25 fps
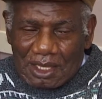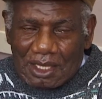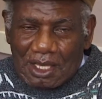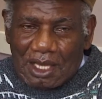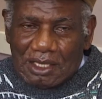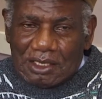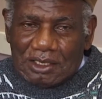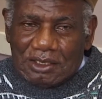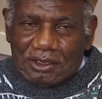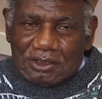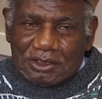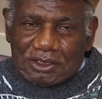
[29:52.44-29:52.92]

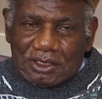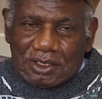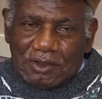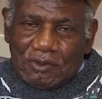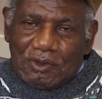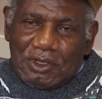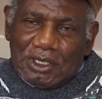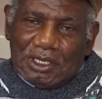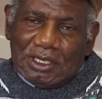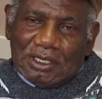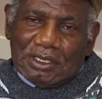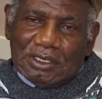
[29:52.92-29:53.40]
And you say,
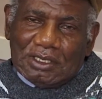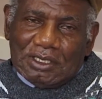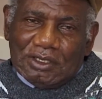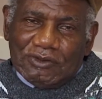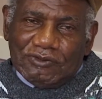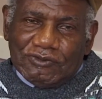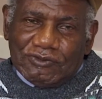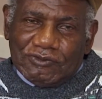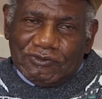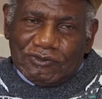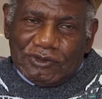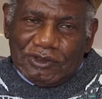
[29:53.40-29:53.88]
well,
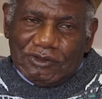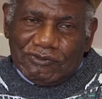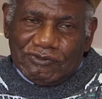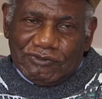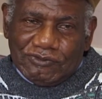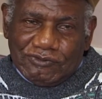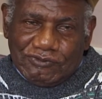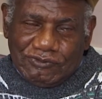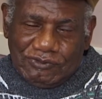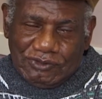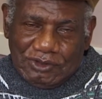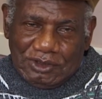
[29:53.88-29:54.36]

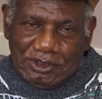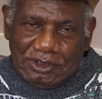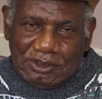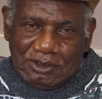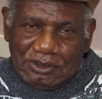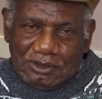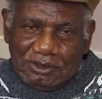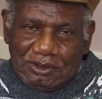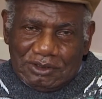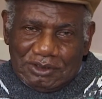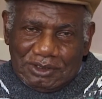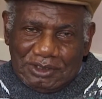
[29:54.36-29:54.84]
if you
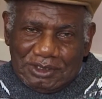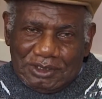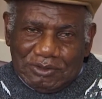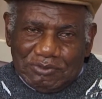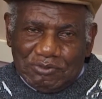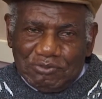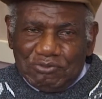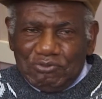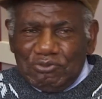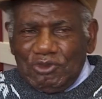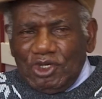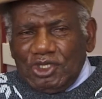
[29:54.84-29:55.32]
know, it
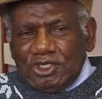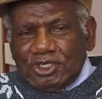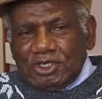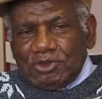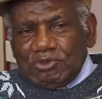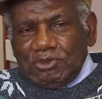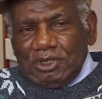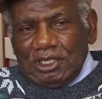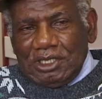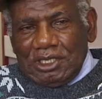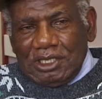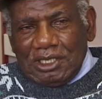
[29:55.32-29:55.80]

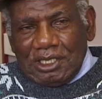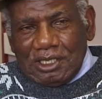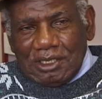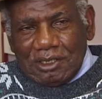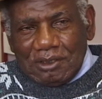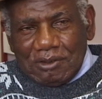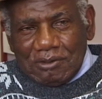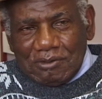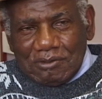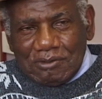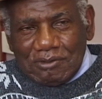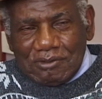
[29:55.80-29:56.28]
must be
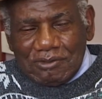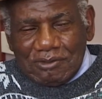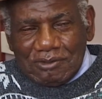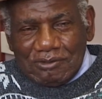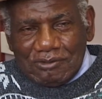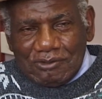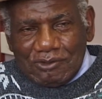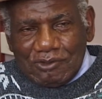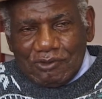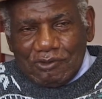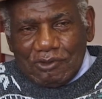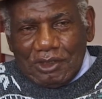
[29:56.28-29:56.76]

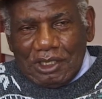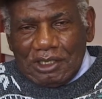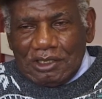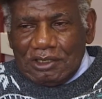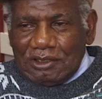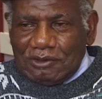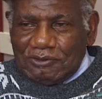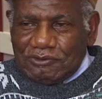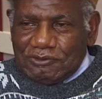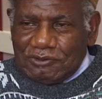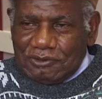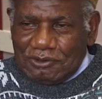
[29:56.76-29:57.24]

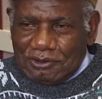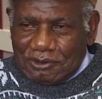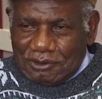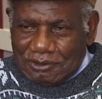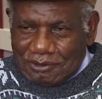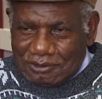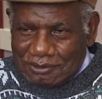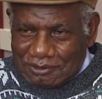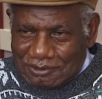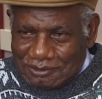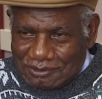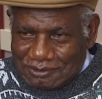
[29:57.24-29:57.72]
wonderful
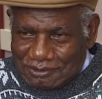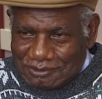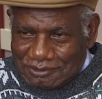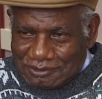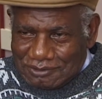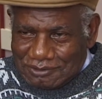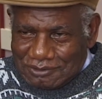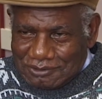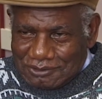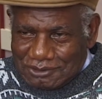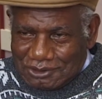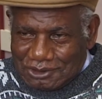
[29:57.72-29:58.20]

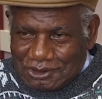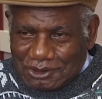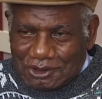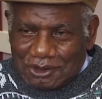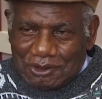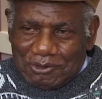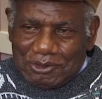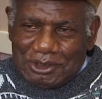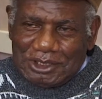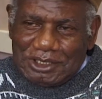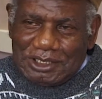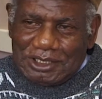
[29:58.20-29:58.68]
to
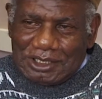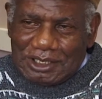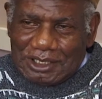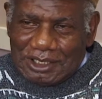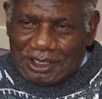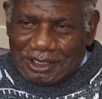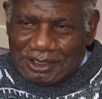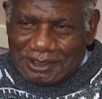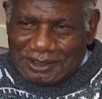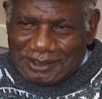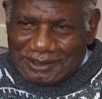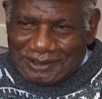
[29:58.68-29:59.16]
come in
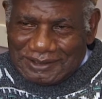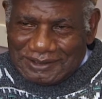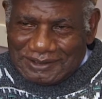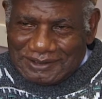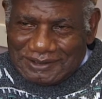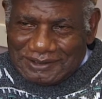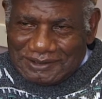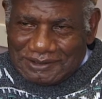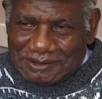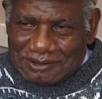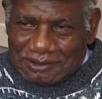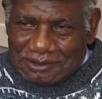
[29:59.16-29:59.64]
England.
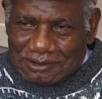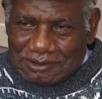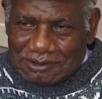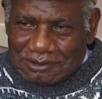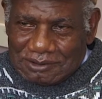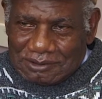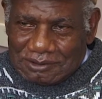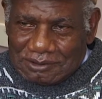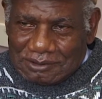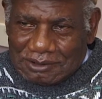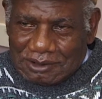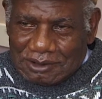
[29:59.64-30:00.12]

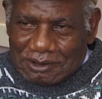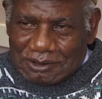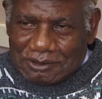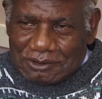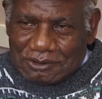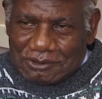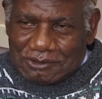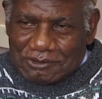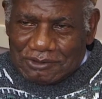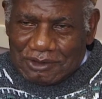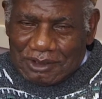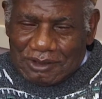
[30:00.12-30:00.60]

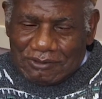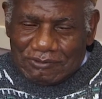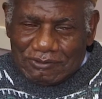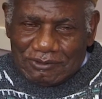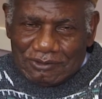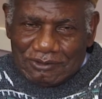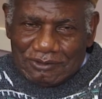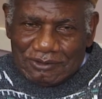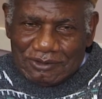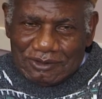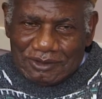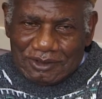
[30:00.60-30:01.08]
to
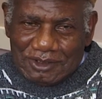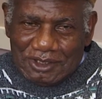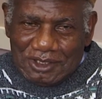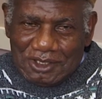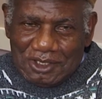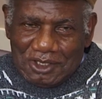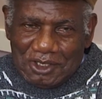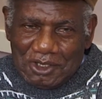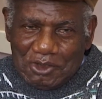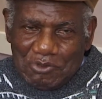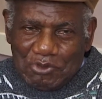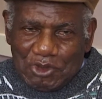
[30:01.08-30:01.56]
travel.
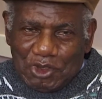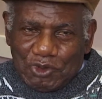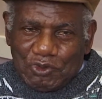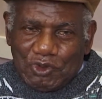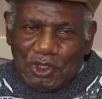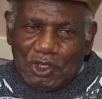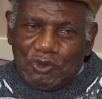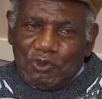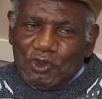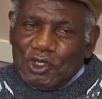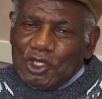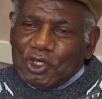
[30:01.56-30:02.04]
But
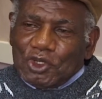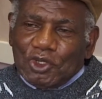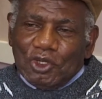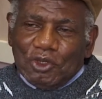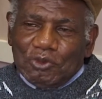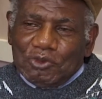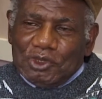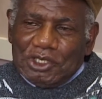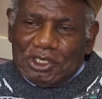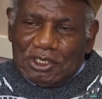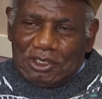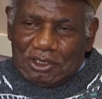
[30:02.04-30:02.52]
when we
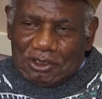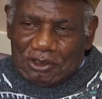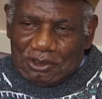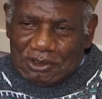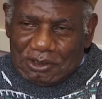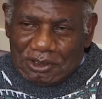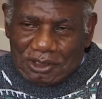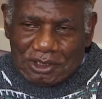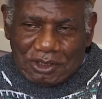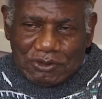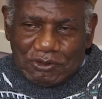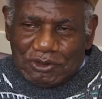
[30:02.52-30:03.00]
come
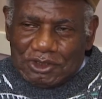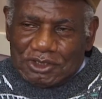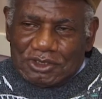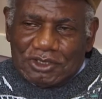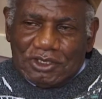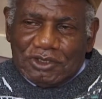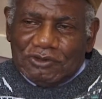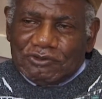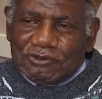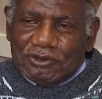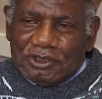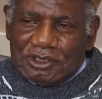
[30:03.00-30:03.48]
here, it was
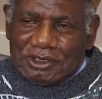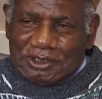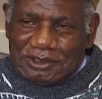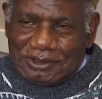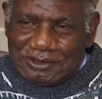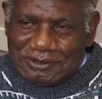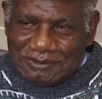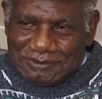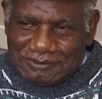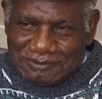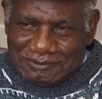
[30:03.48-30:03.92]
different.